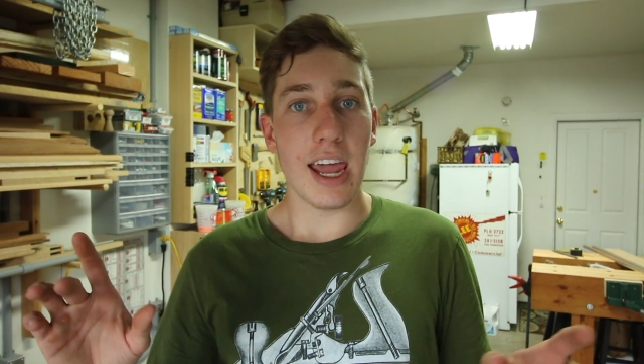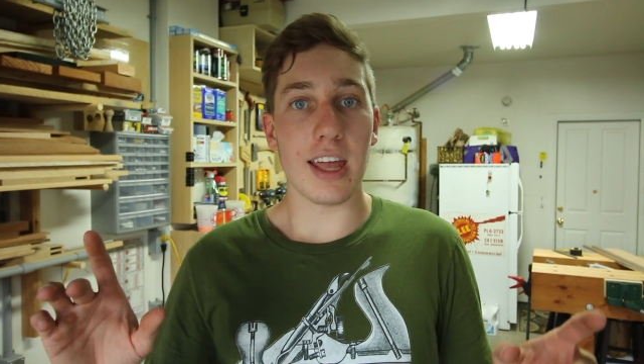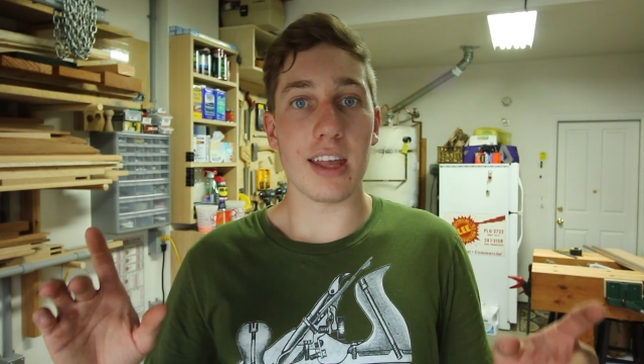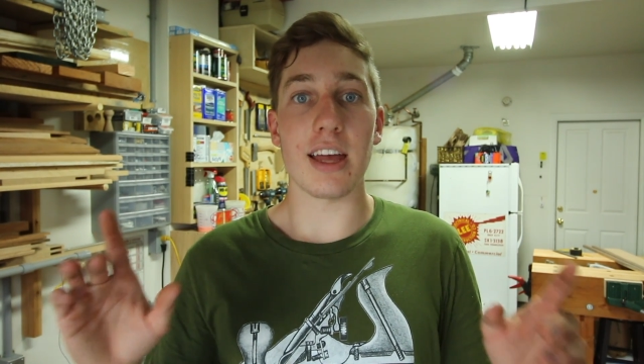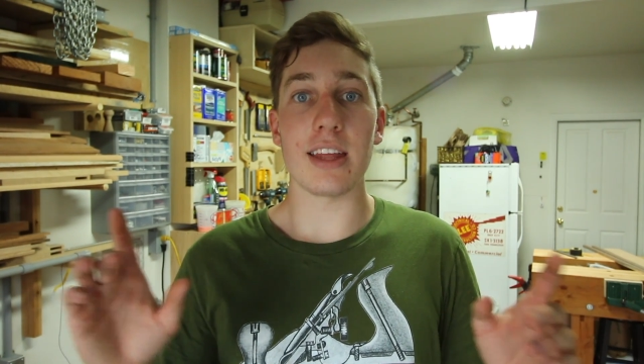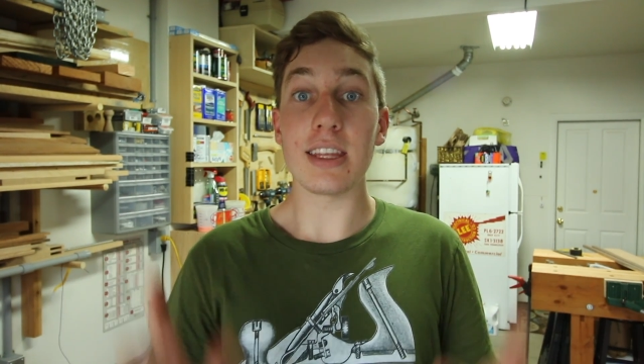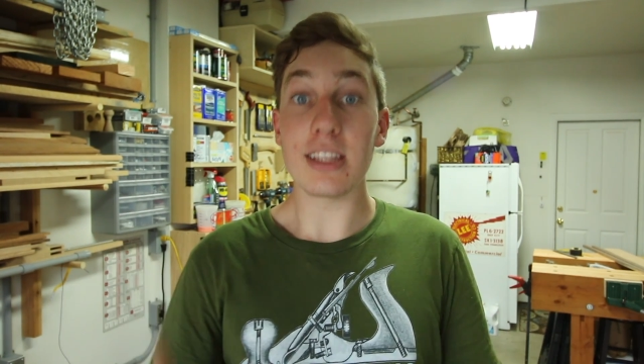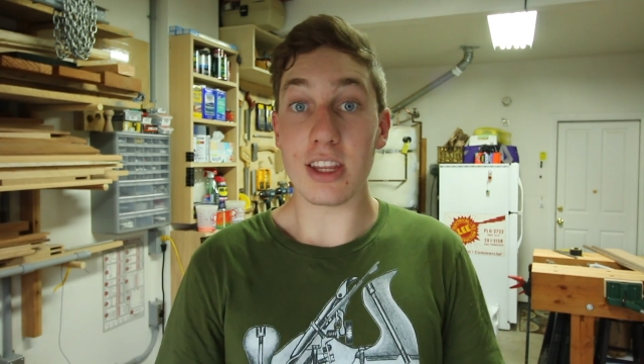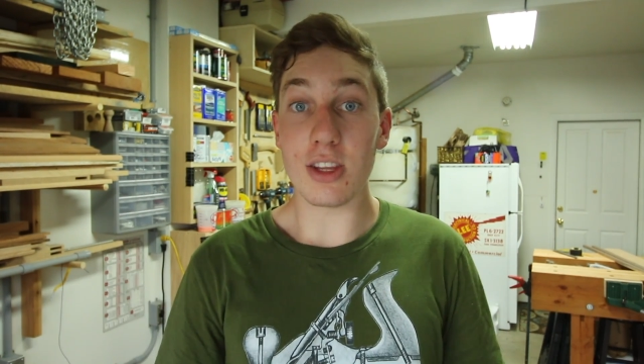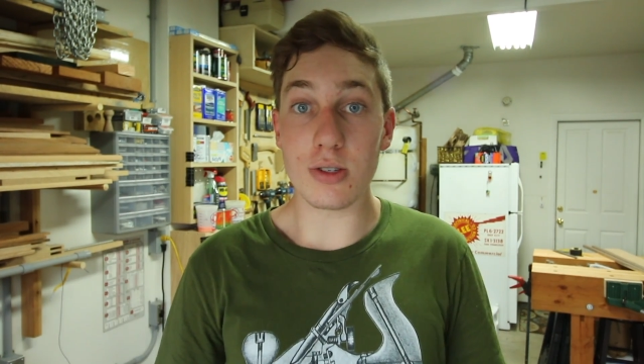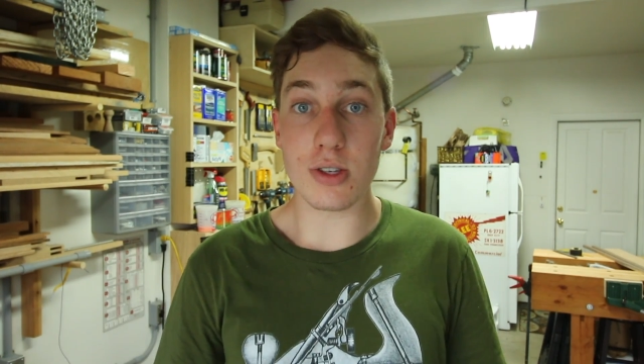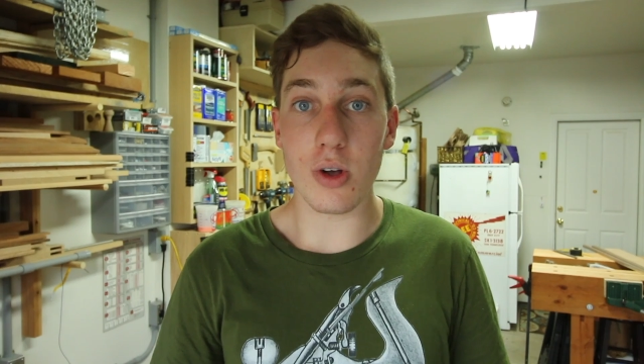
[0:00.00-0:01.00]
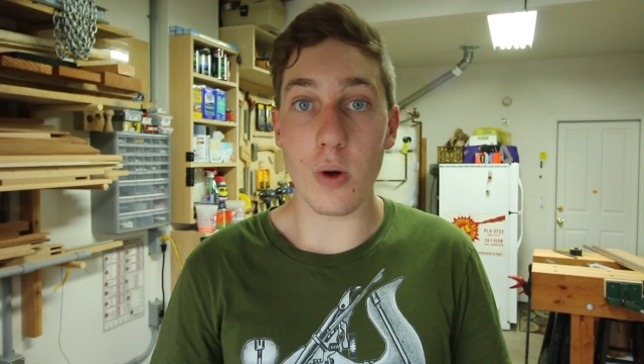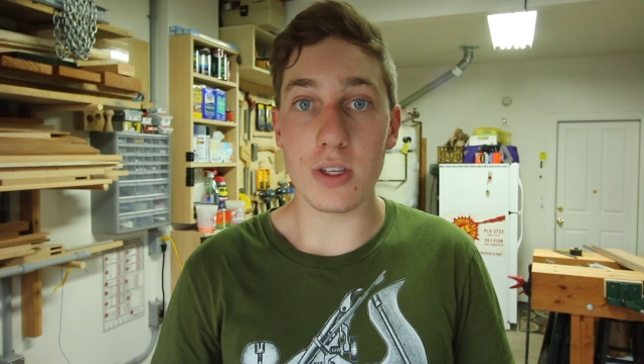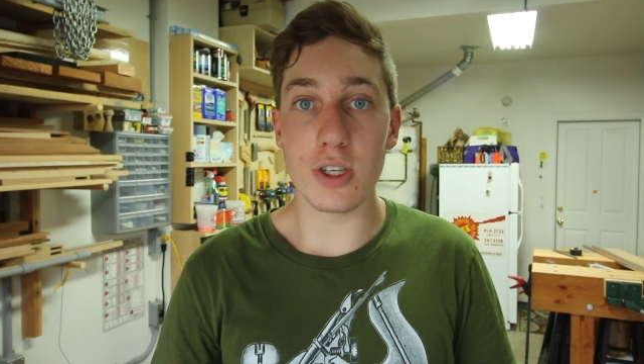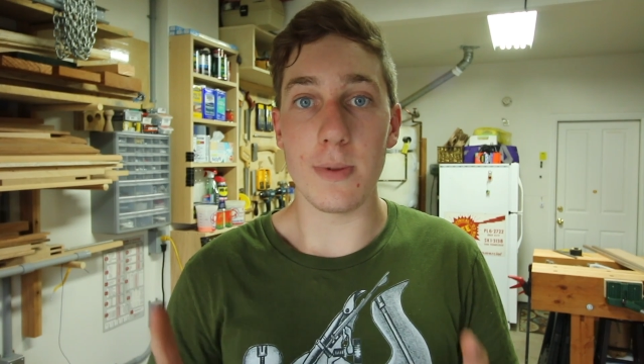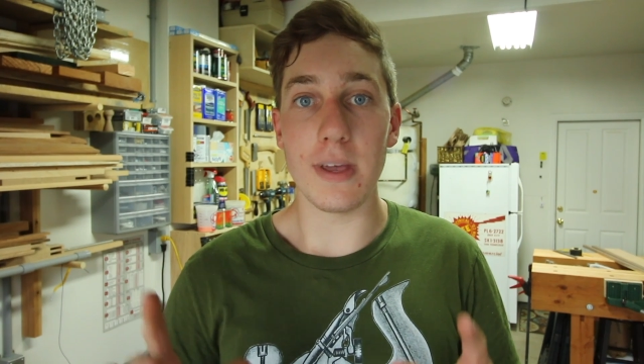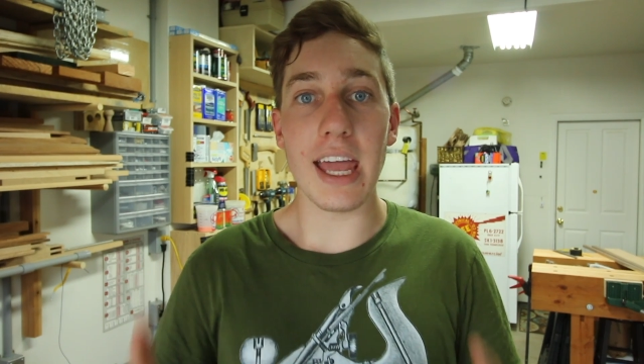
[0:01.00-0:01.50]
and I think that those are going
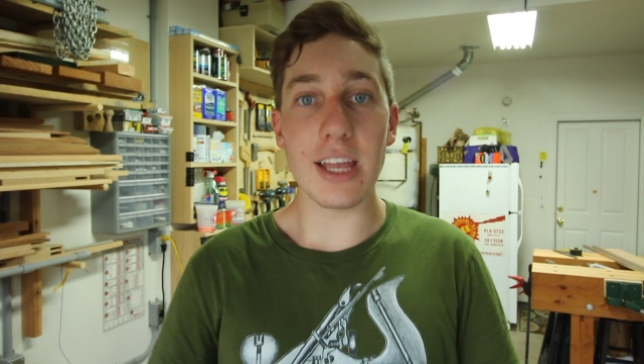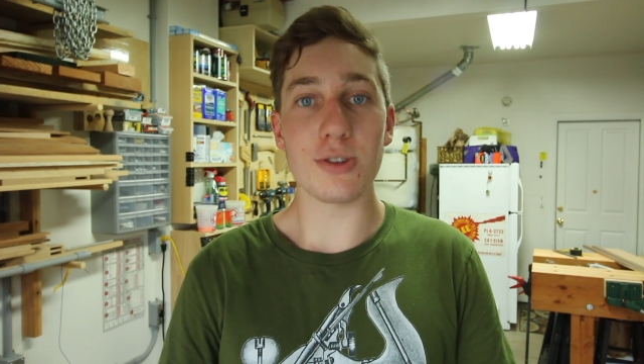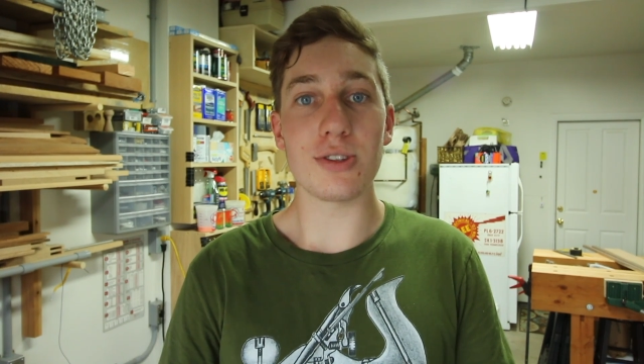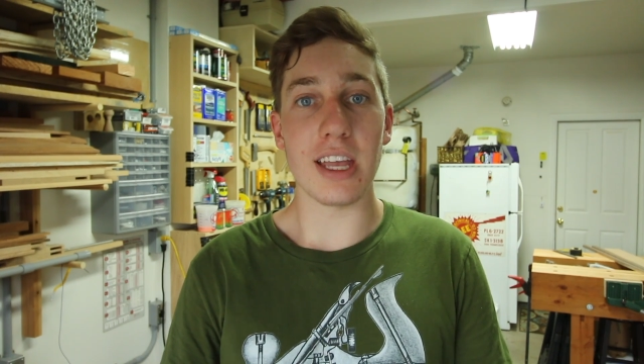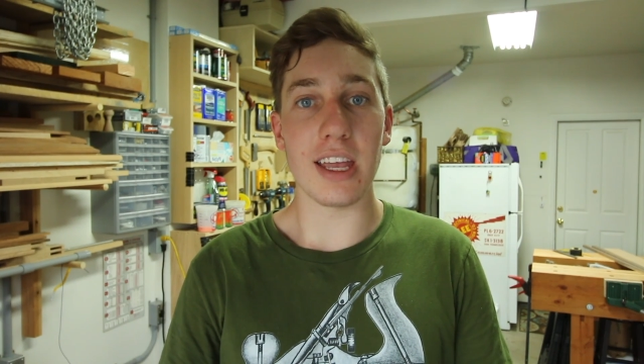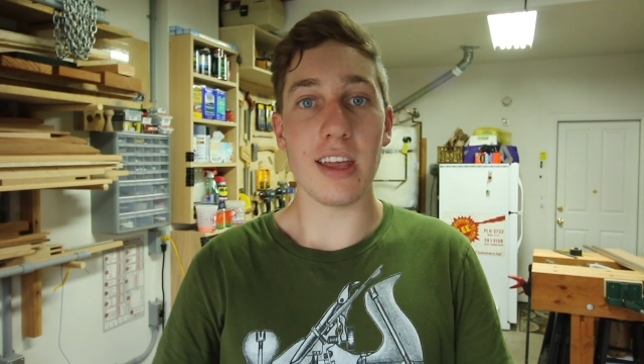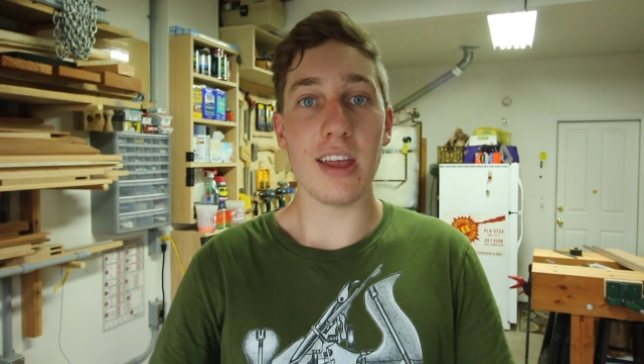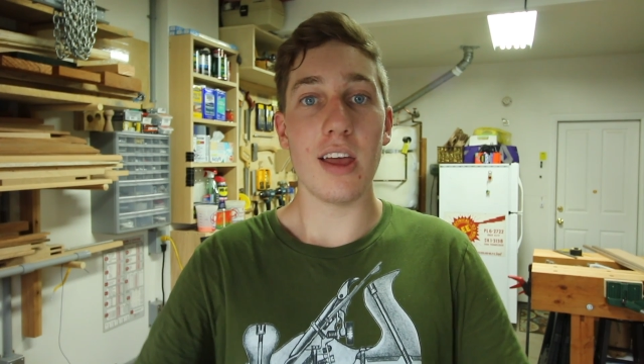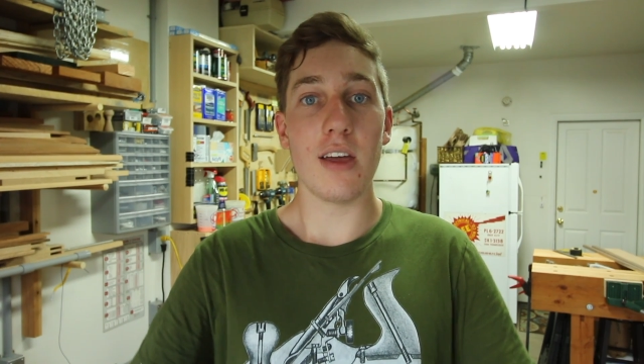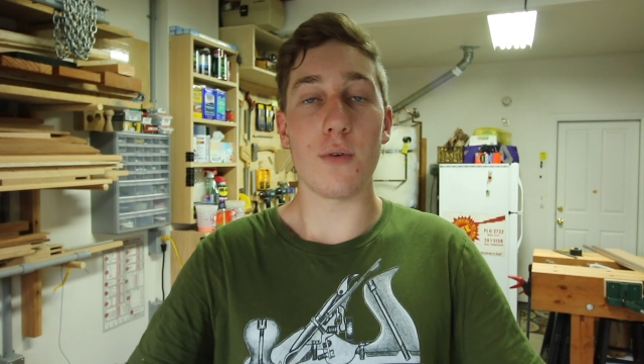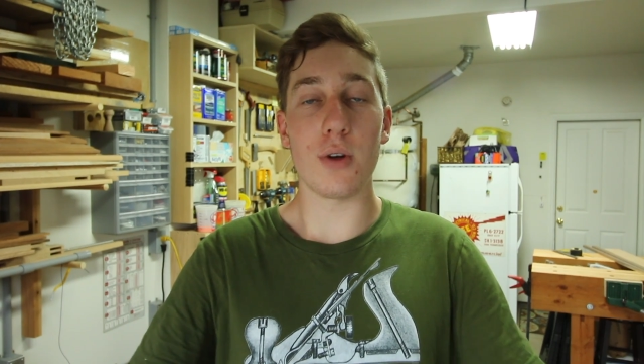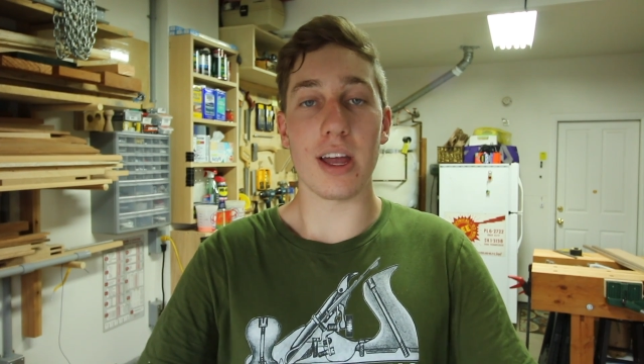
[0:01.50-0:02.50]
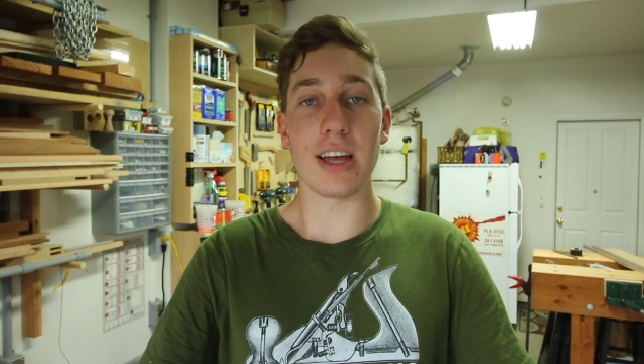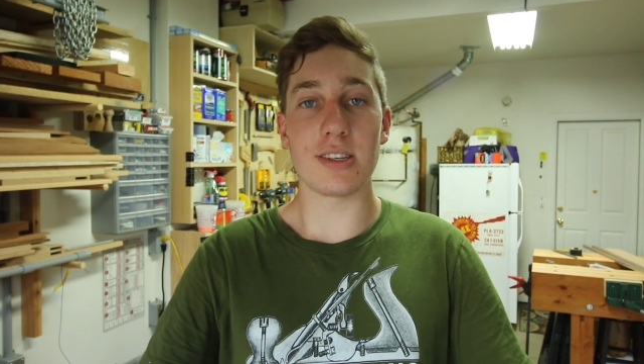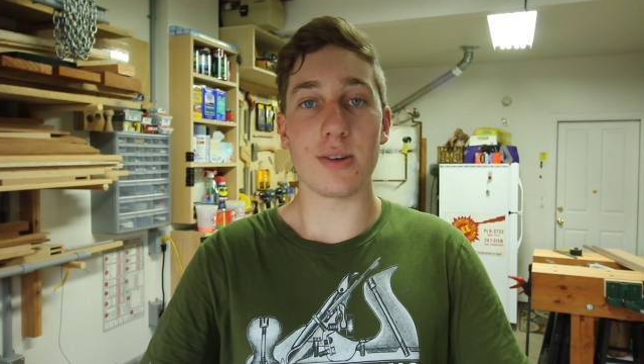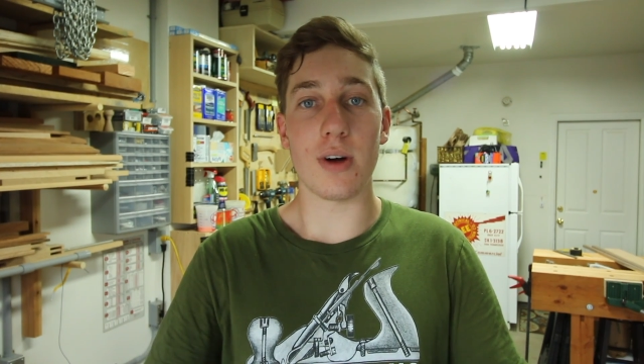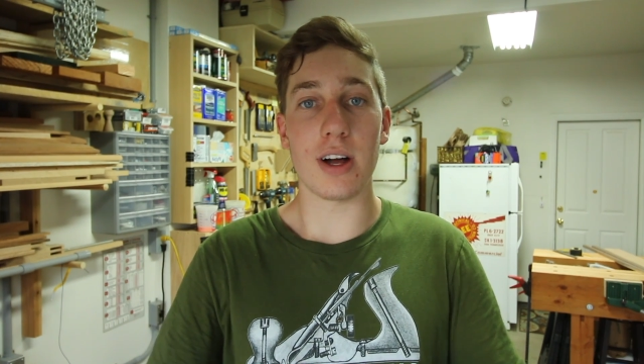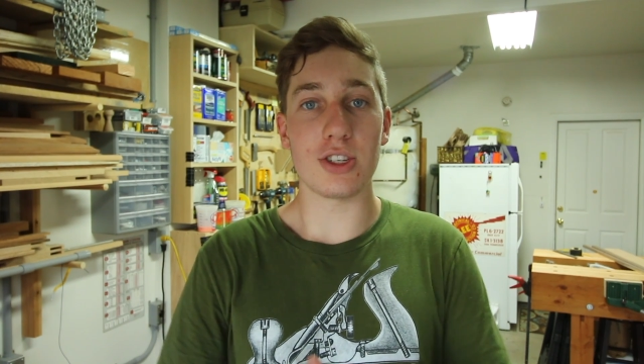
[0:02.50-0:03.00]
to be interesting for you guys
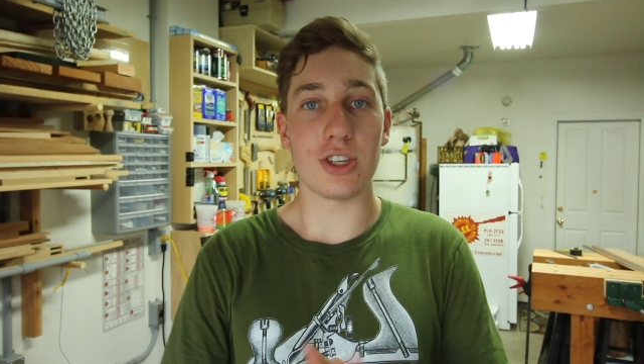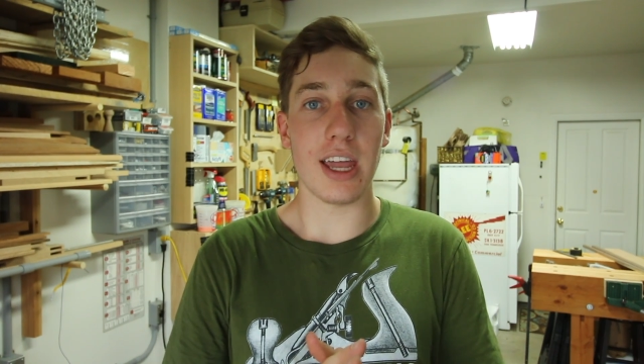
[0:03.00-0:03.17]
to watch,